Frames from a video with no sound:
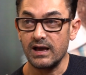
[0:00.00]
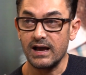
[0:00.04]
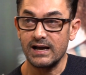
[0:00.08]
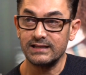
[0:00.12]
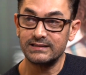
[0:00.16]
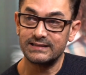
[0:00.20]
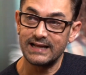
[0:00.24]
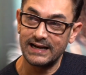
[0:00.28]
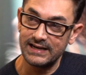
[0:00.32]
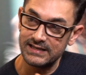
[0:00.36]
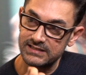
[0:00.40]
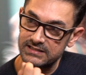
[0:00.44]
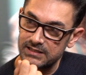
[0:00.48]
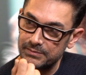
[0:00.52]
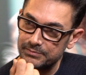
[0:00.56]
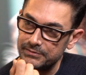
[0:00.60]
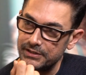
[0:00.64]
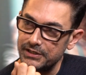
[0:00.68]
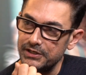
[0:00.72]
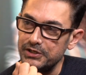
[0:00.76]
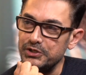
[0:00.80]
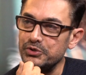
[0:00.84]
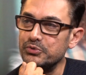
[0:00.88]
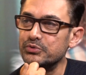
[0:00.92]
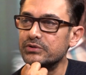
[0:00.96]
And that is
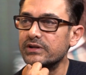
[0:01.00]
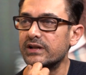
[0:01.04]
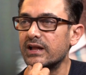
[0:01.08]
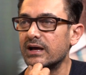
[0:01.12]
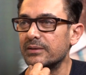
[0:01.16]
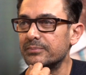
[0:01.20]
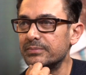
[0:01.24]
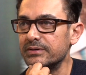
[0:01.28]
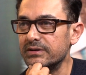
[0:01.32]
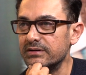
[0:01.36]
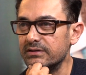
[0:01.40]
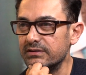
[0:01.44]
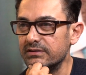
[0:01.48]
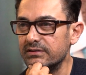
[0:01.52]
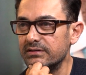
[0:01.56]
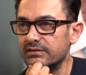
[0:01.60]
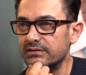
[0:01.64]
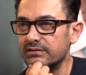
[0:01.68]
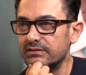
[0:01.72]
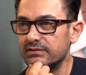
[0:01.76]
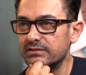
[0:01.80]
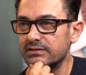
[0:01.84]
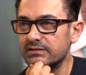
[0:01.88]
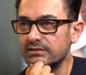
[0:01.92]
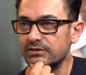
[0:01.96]
something new that happened.
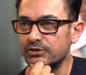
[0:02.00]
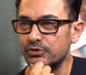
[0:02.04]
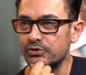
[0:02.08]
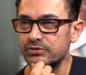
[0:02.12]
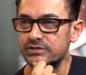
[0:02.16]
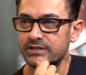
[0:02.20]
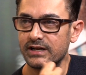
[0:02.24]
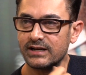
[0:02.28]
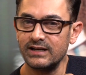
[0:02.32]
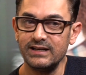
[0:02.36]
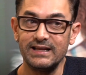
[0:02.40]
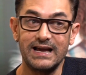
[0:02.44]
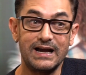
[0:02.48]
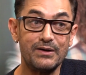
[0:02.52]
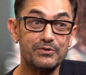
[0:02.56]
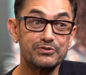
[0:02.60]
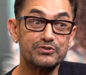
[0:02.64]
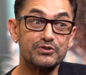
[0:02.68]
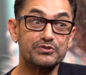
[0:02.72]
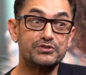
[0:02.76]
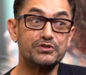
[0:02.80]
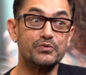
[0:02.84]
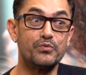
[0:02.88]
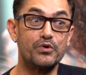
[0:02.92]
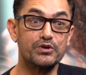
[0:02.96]
You know, suddenly I was
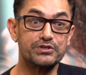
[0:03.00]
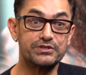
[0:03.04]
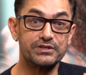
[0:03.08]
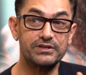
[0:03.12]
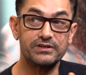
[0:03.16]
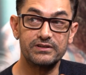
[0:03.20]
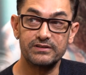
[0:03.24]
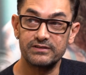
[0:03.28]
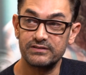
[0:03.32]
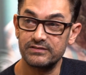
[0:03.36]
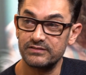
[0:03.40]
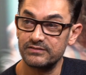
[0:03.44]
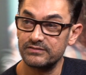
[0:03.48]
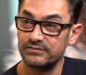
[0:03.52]
also watching